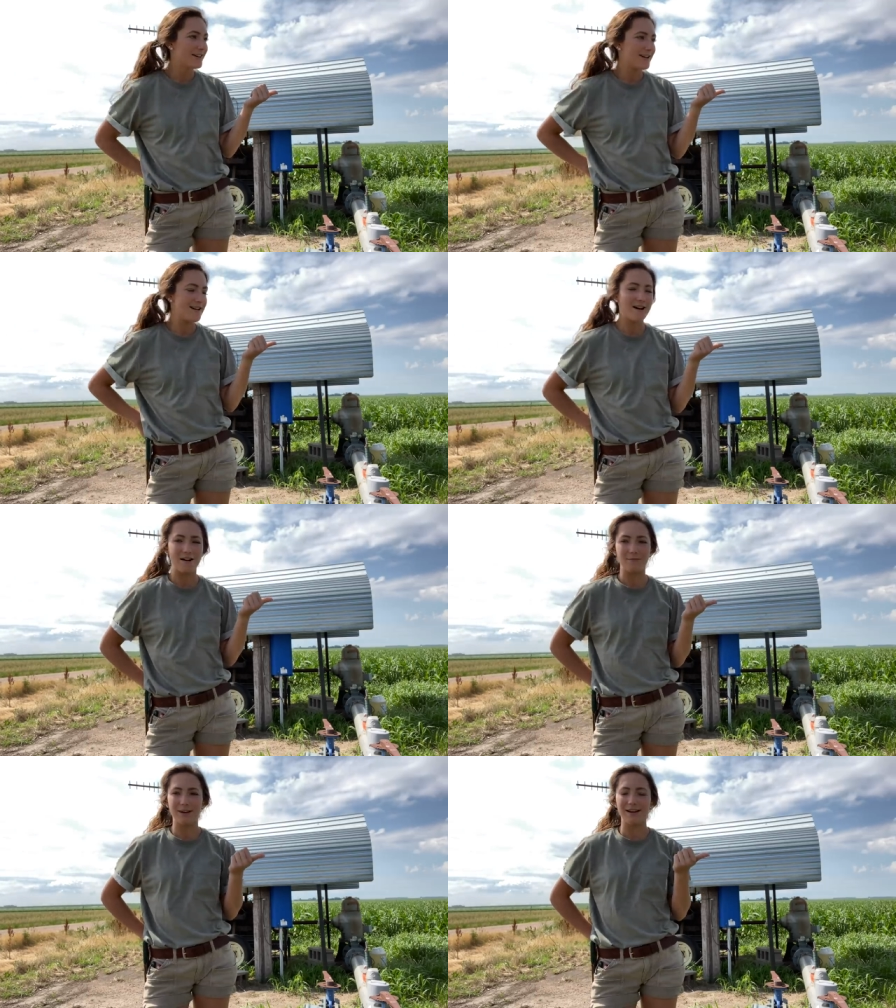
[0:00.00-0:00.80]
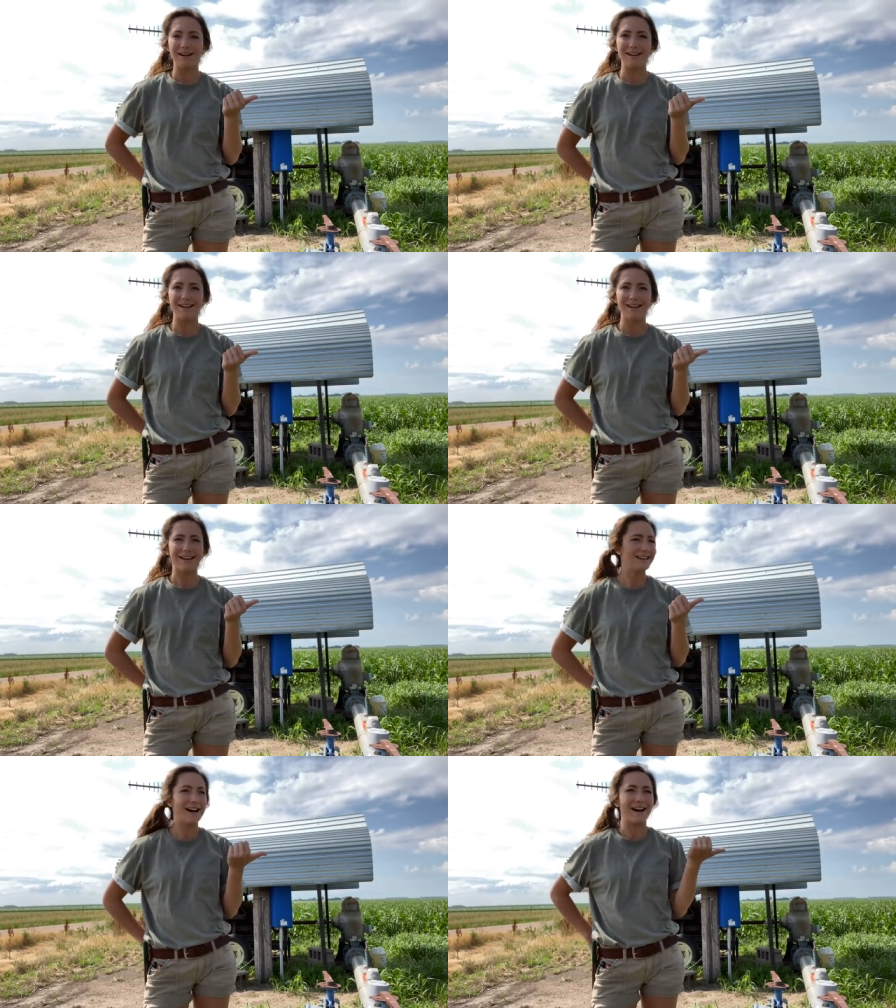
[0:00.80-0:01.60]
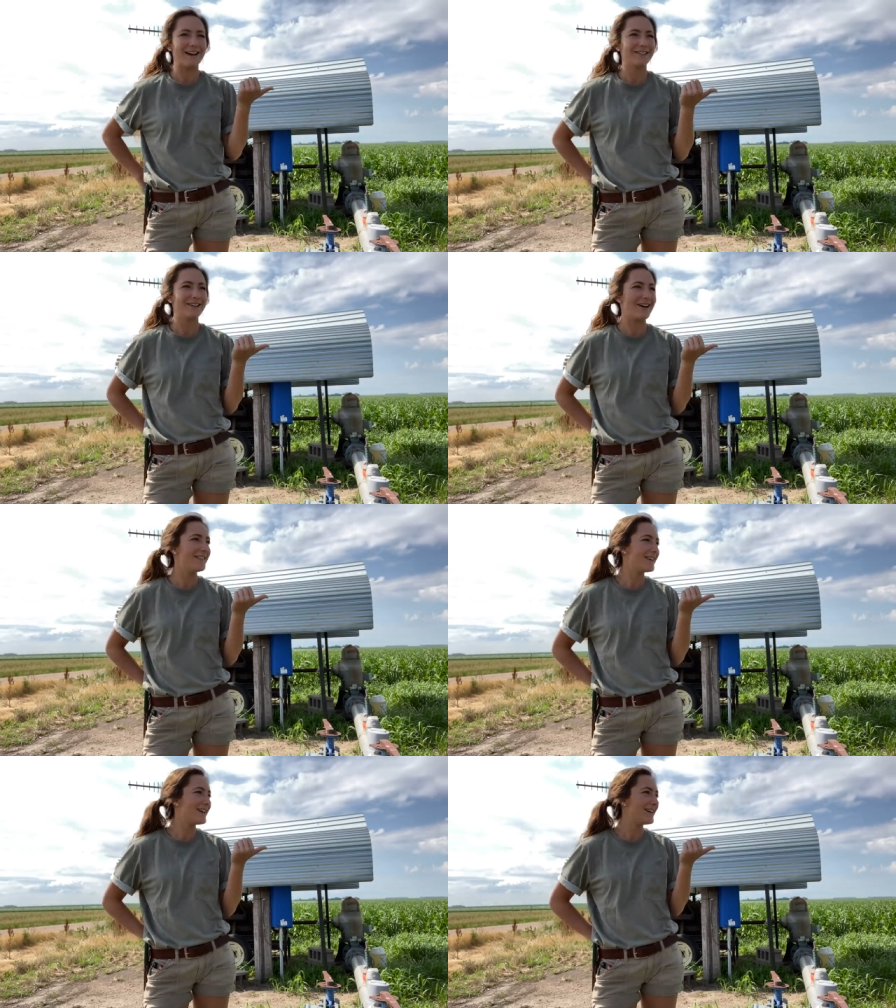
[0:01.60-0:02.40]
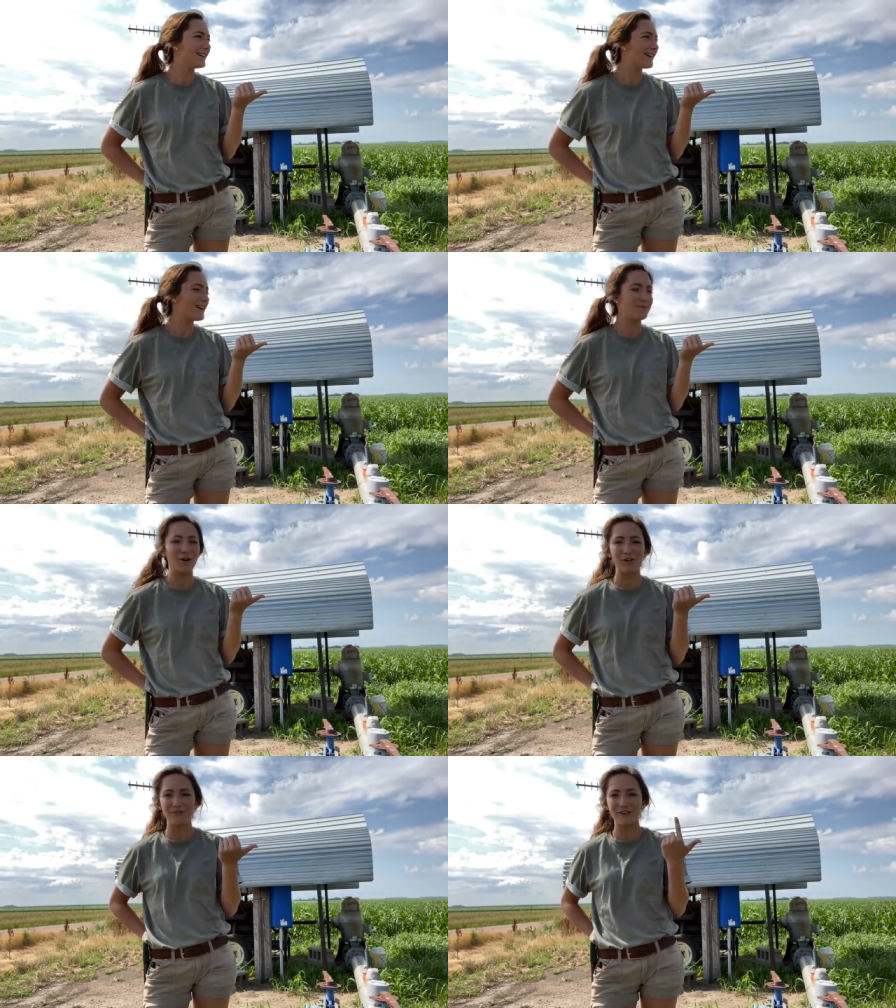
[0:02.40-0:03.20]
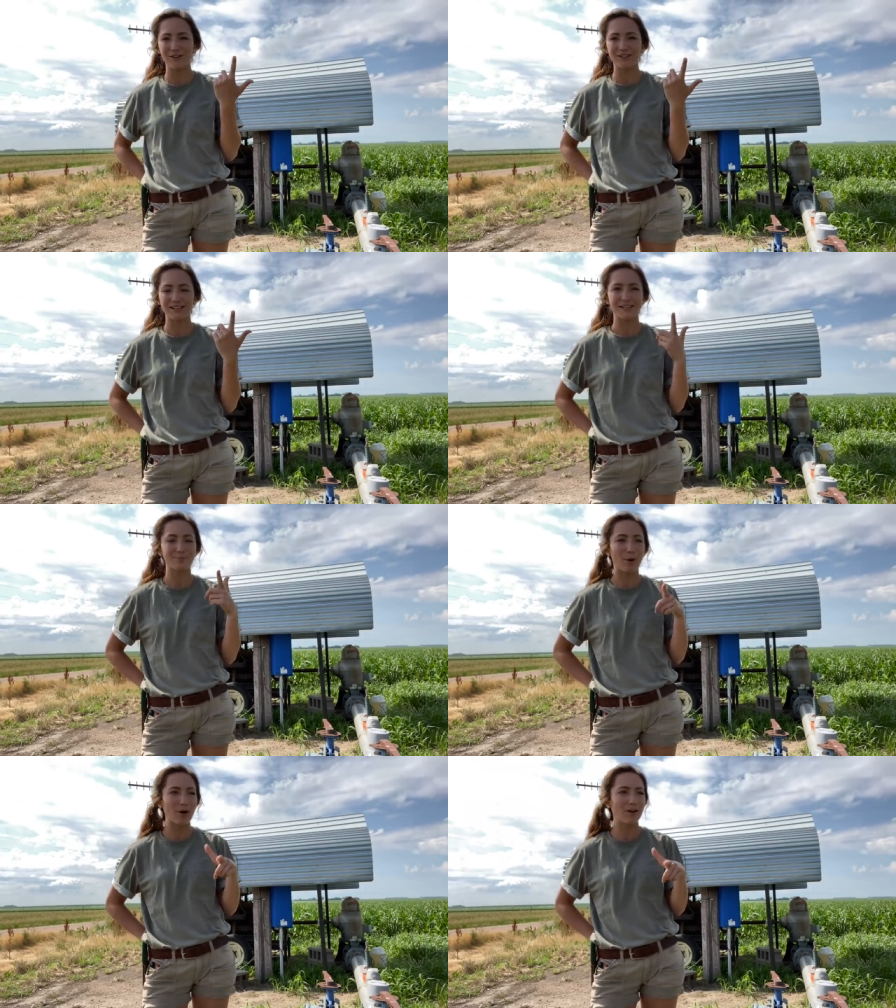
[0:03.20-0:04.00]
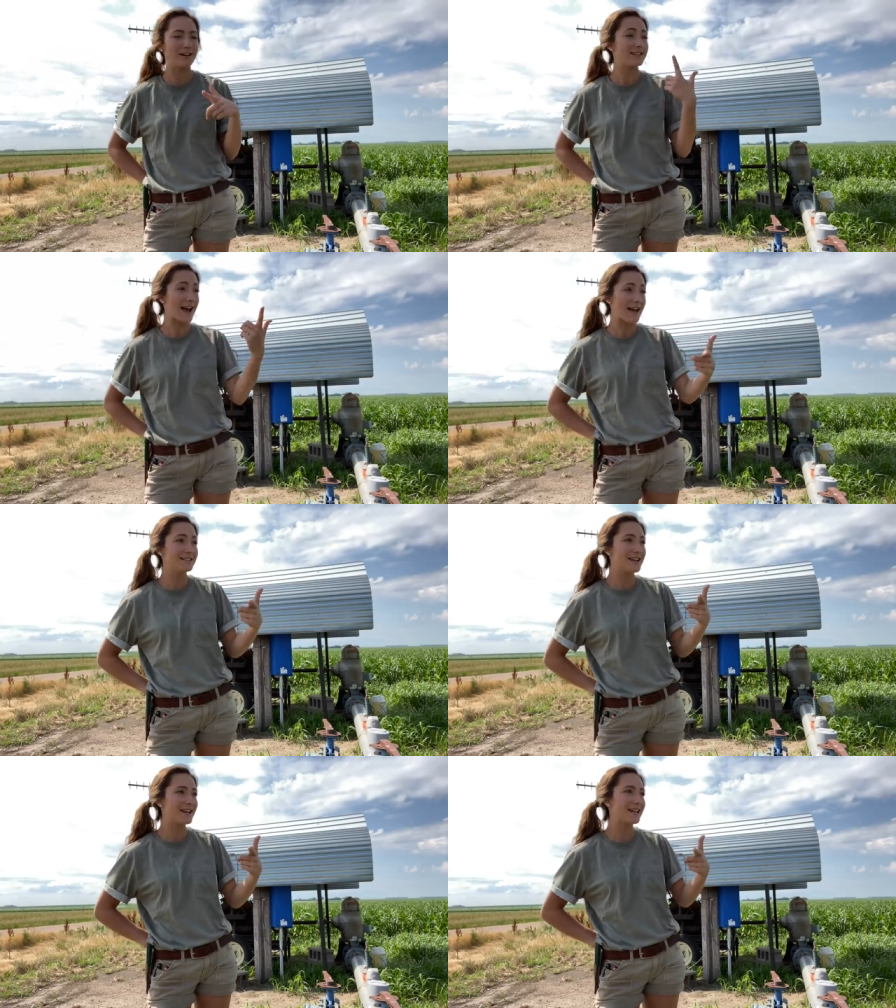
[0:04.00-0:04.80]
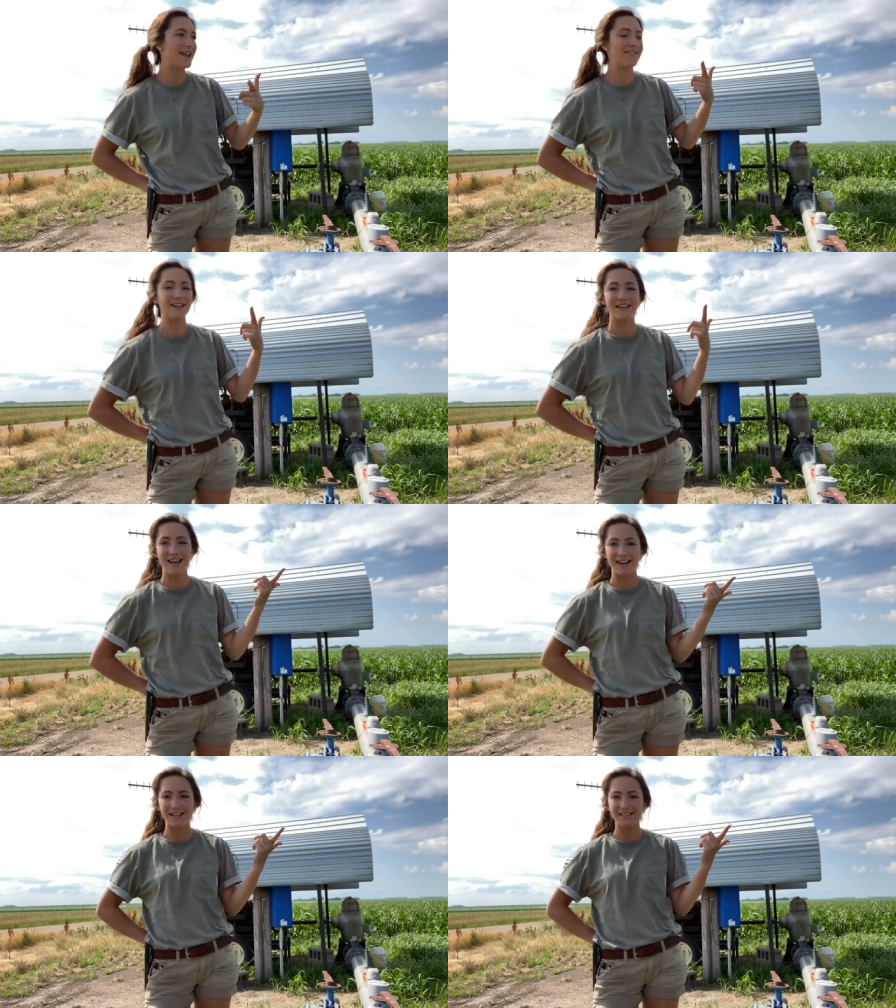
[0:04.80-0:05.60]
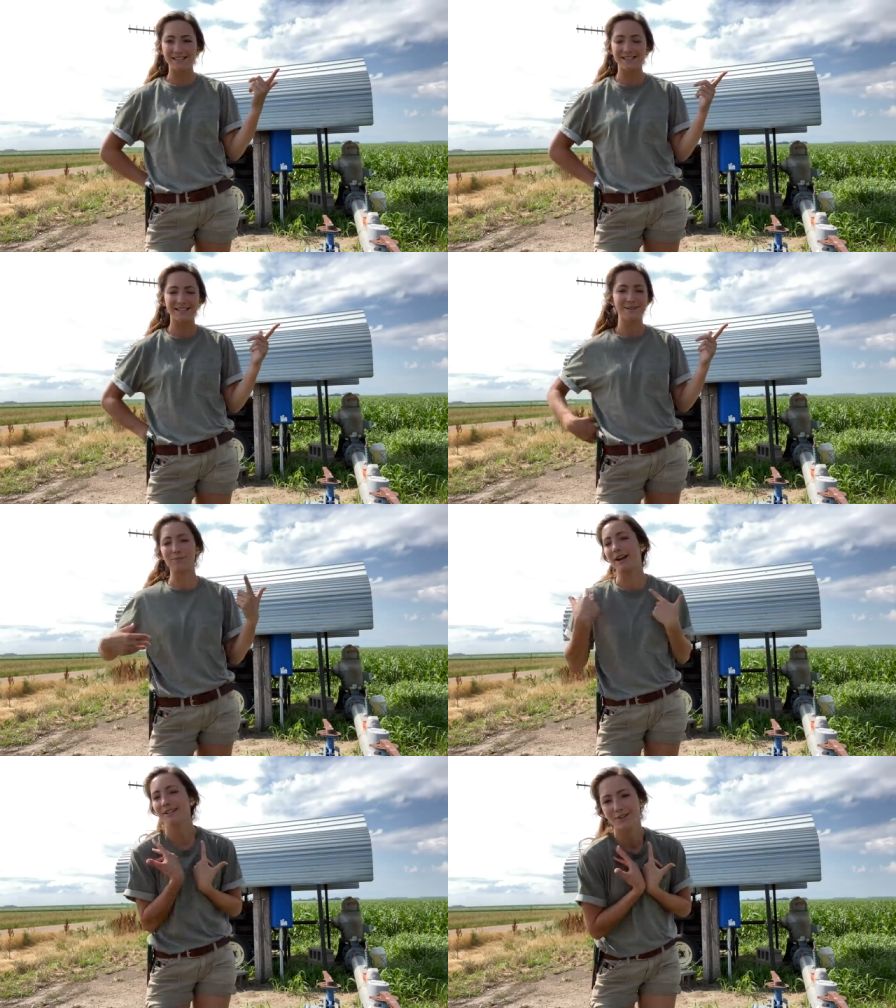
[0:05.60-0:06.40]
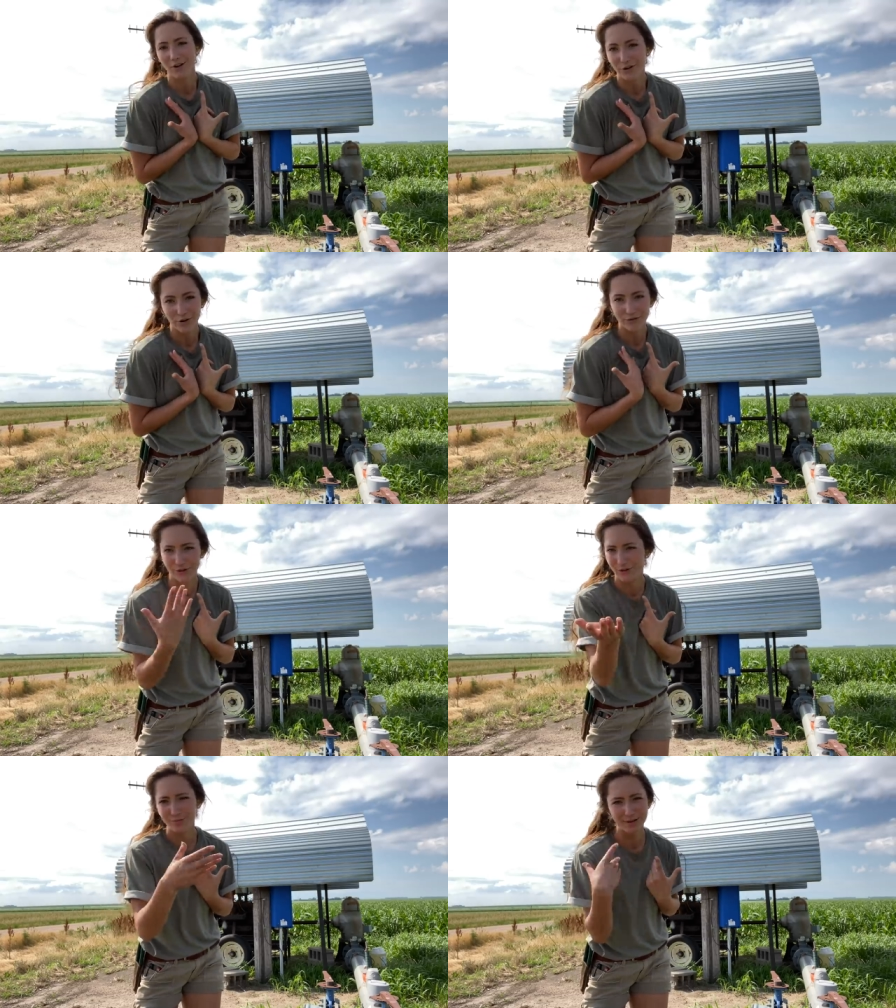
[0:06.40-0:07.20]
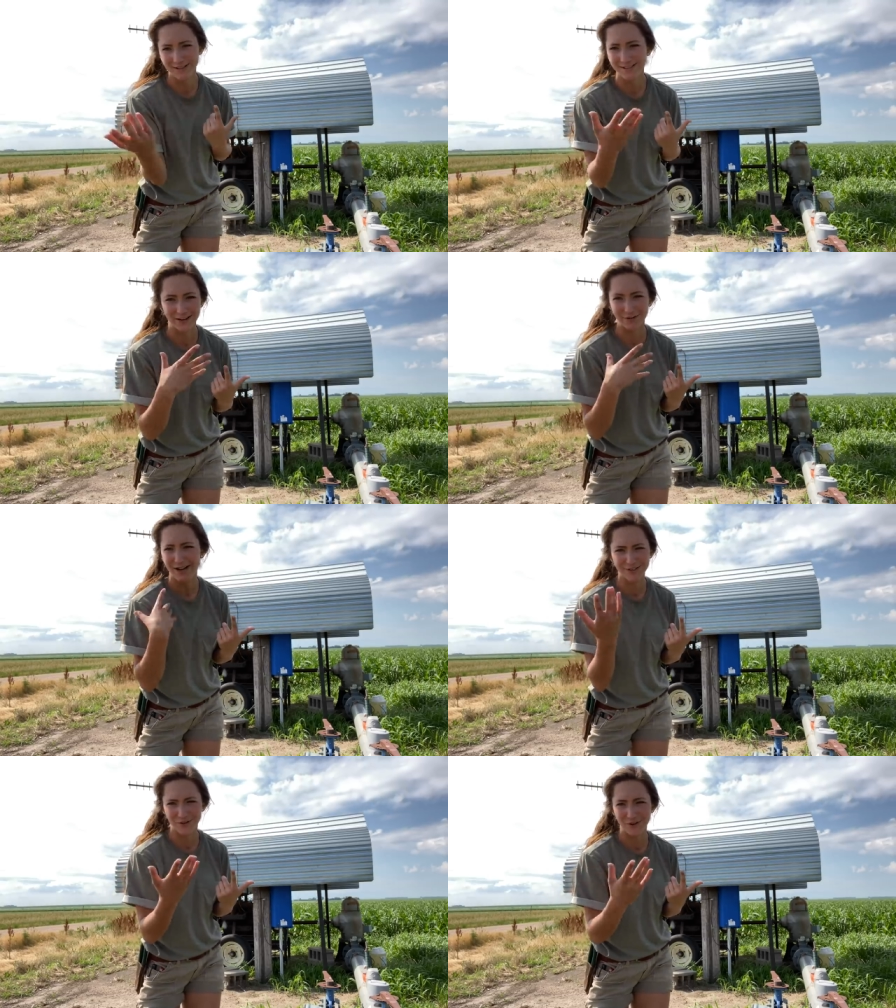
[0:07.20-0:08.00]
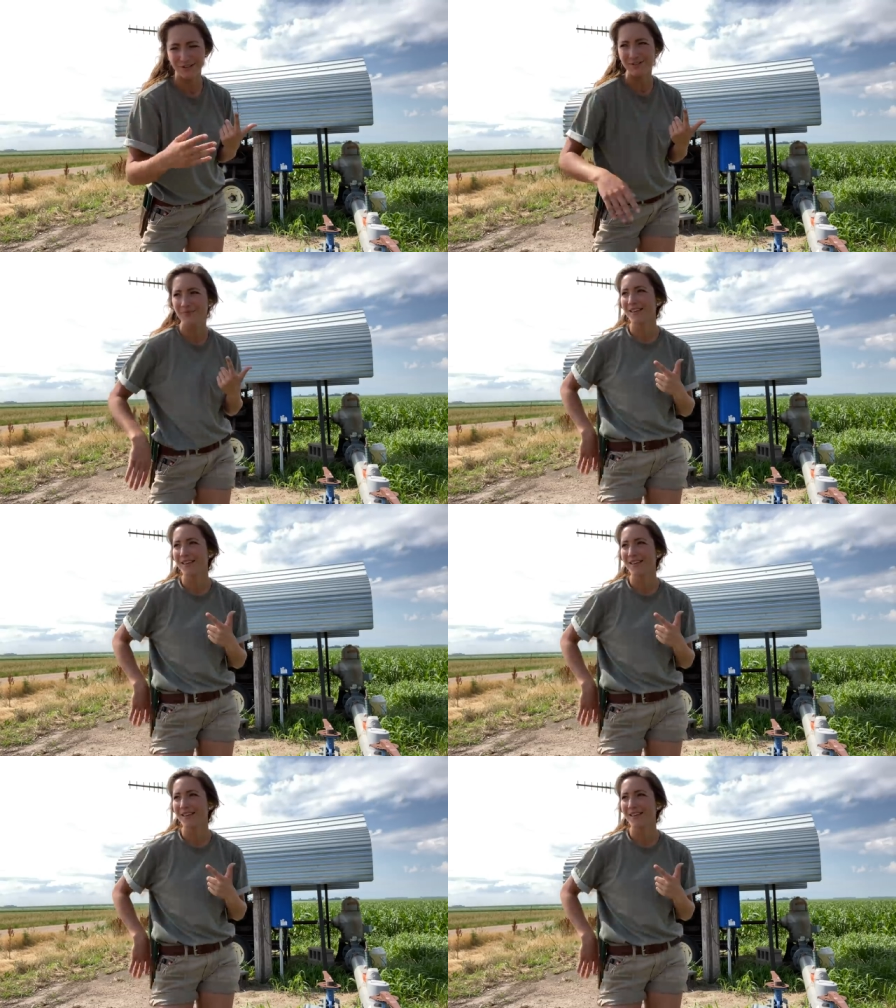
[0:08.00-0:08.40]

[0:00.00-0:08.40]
Um, uh, yeah, I don't know. And then um, our field is part is ads 80 and then Kenny's, but I just call it our field because you know, it's ours.